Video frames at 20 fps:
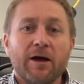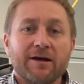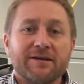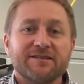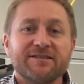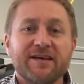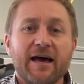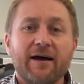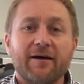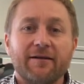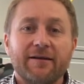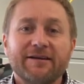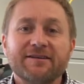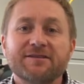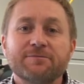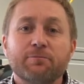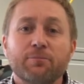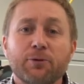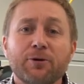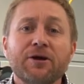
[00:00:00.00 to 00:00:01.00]
cell
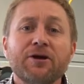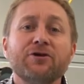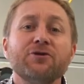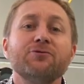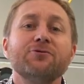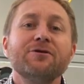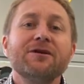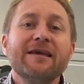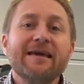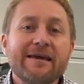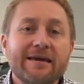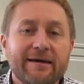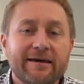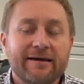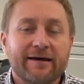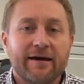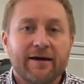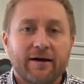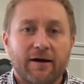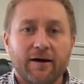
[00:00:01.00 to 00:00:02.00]
is pretty
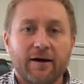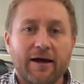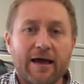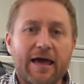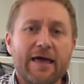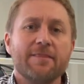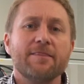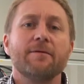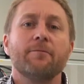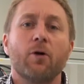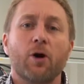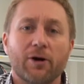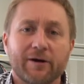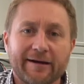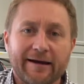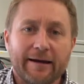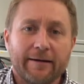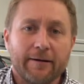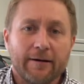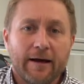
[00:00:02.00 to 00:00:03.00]
unique uh, in the
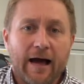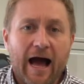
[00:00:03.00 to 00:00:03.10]
market.